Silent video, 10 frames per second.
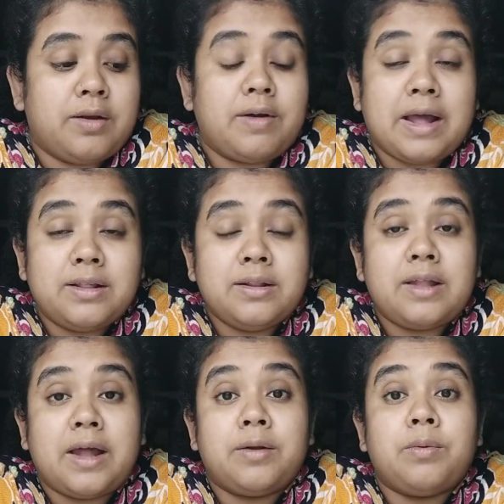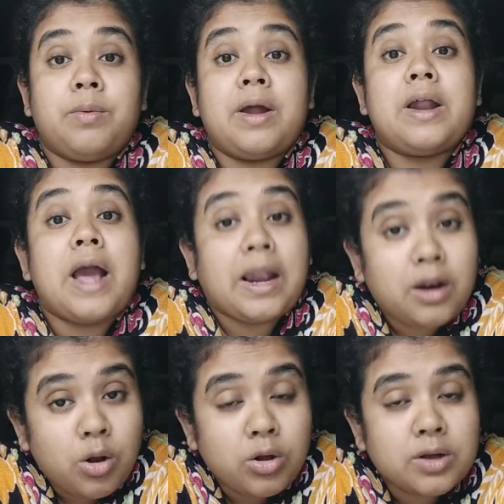rather than where
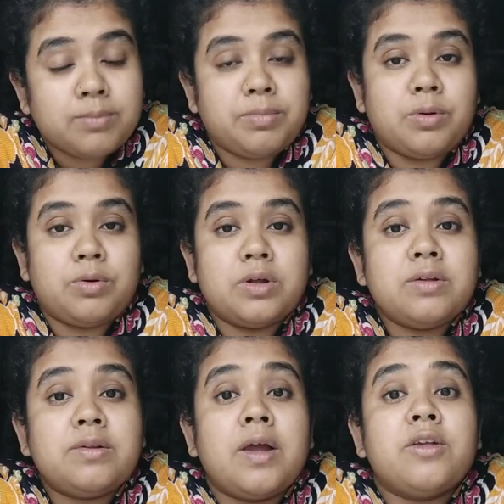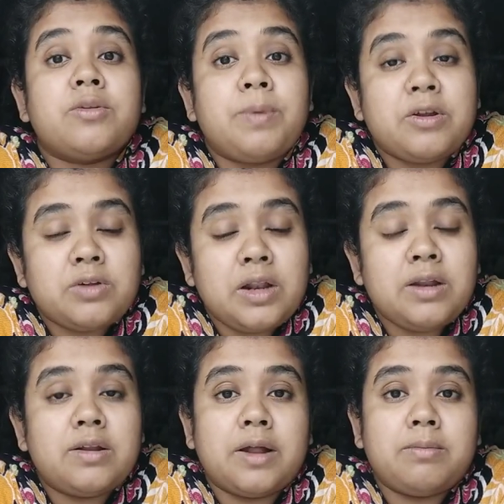analog computers
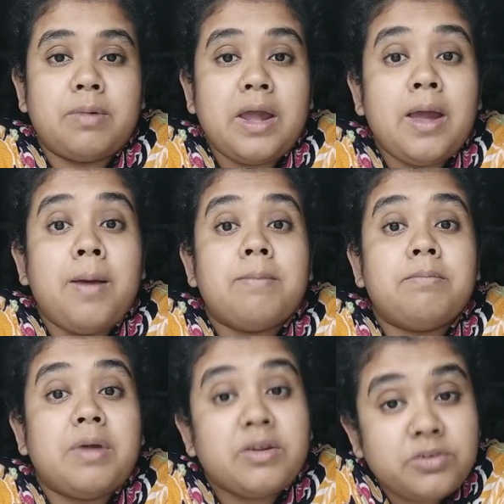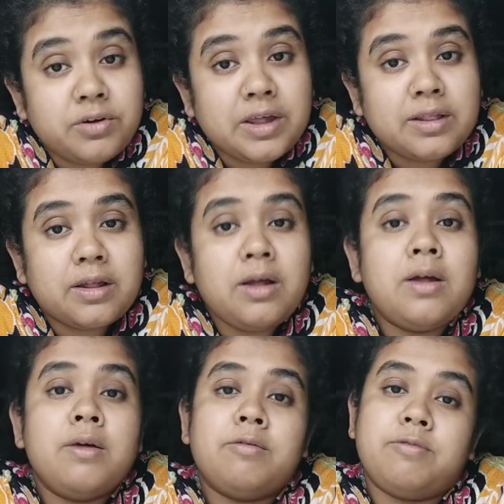specially done by measuring the
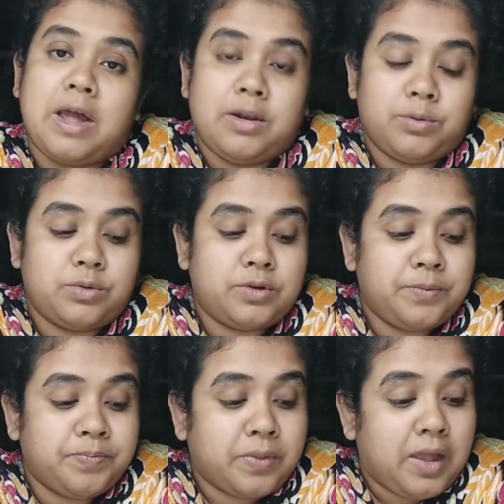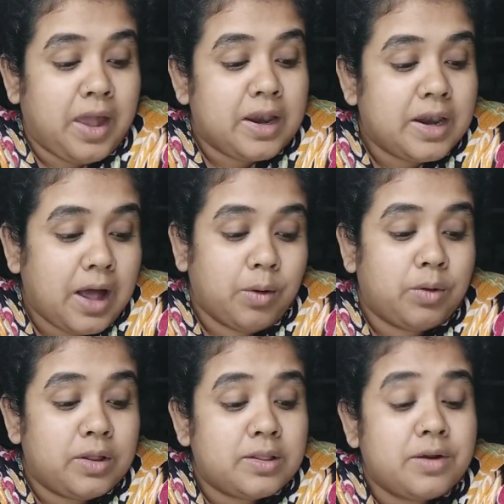values. Now,
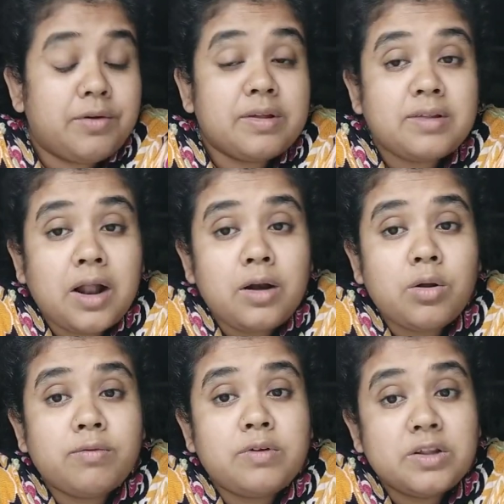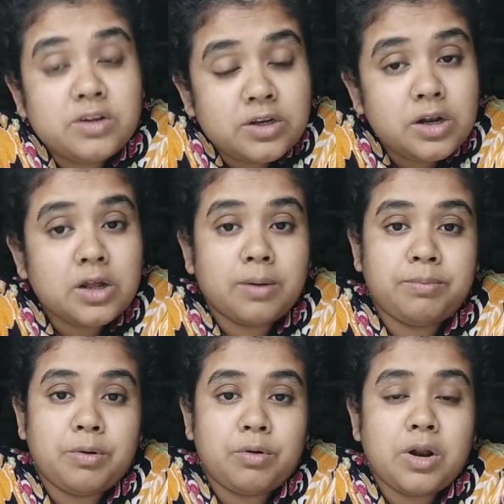the result of digital
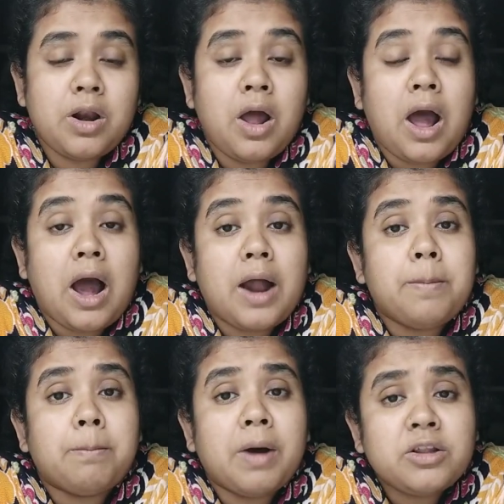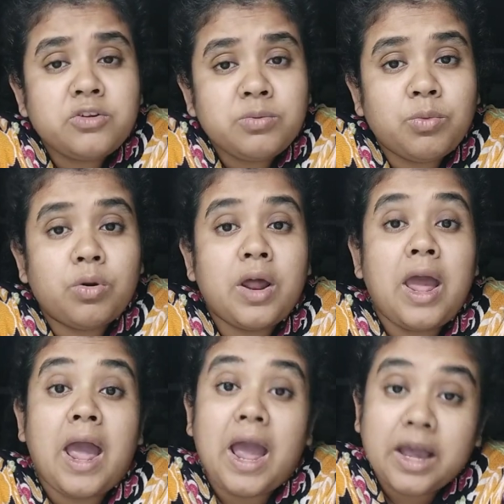computer are much more
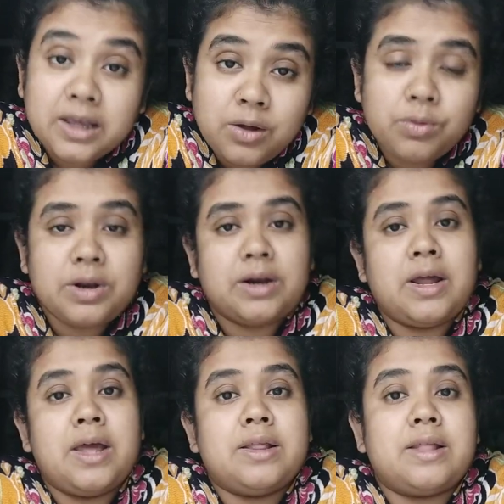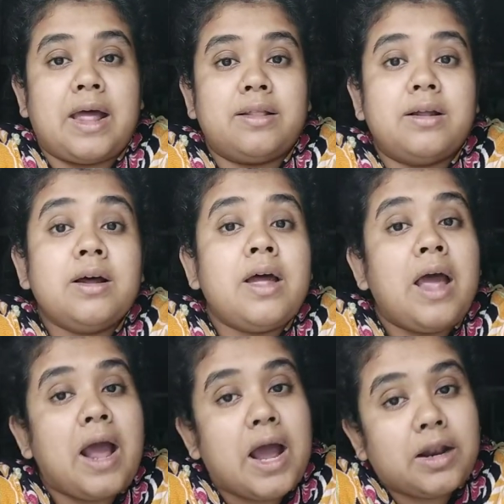accurate than the
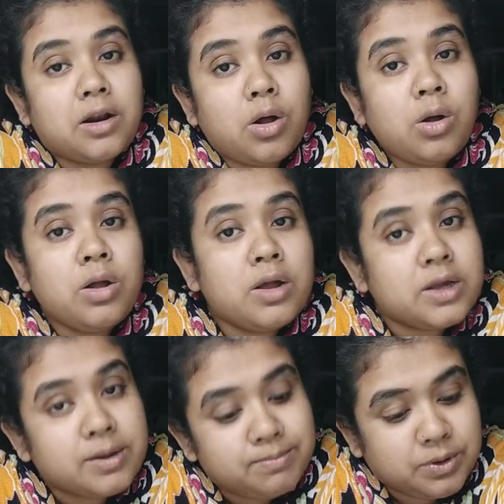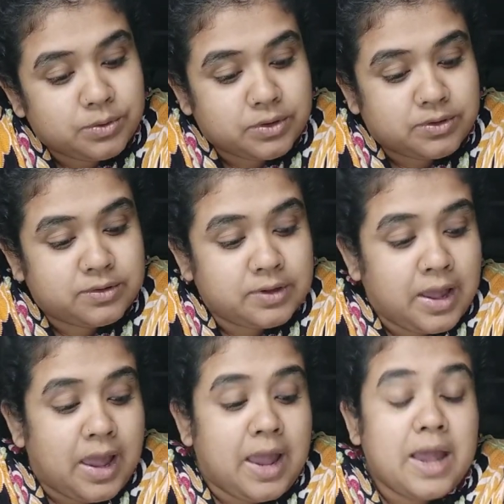analog computers.
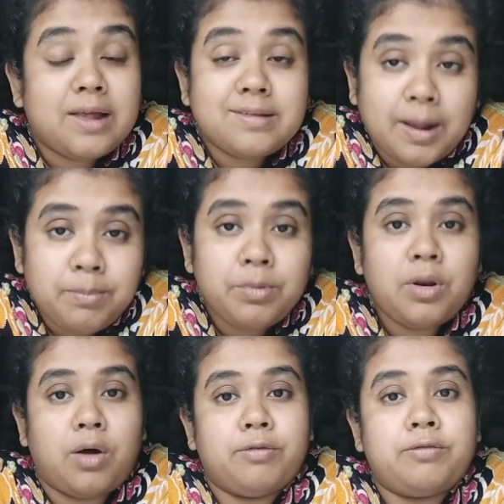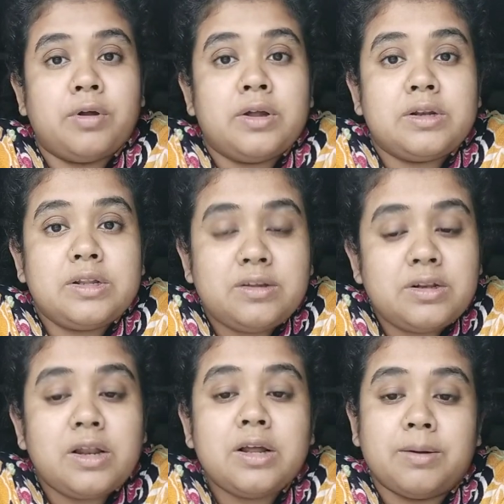Example of
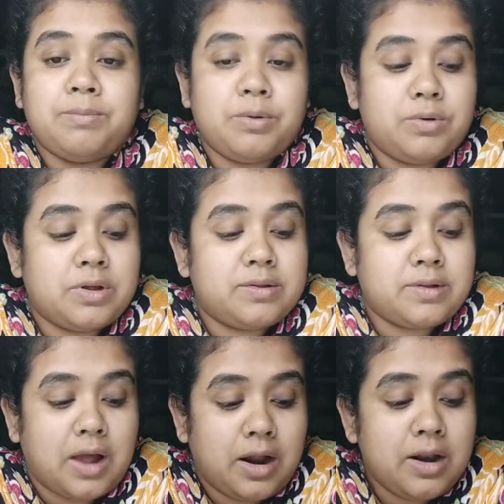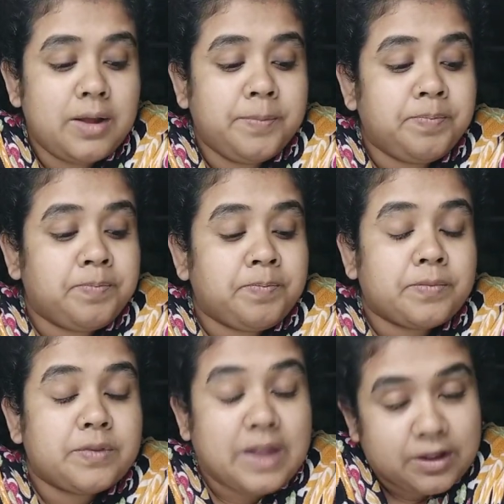digital computers are
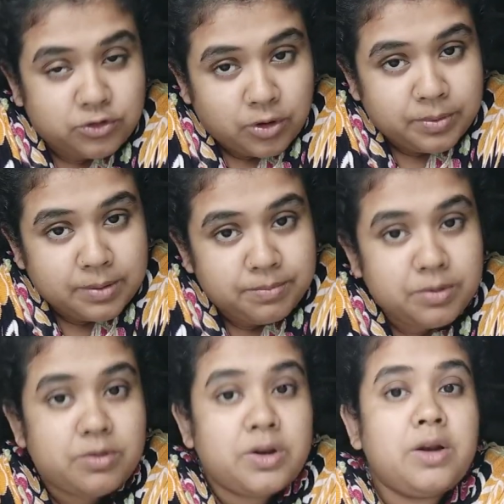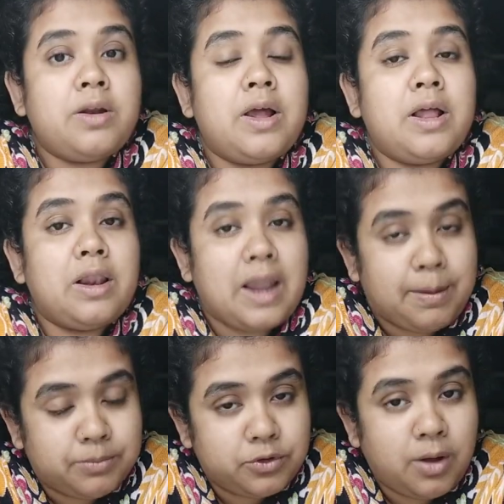desktop computer,
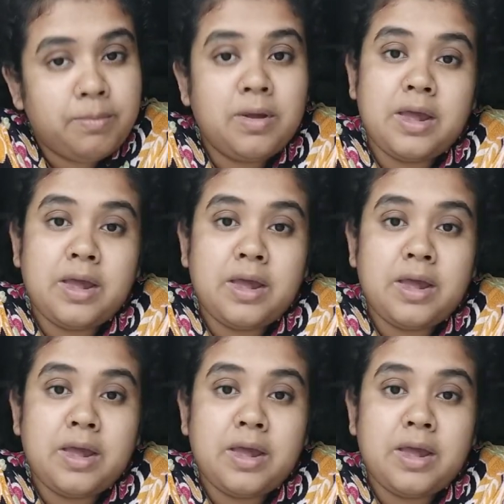laptop,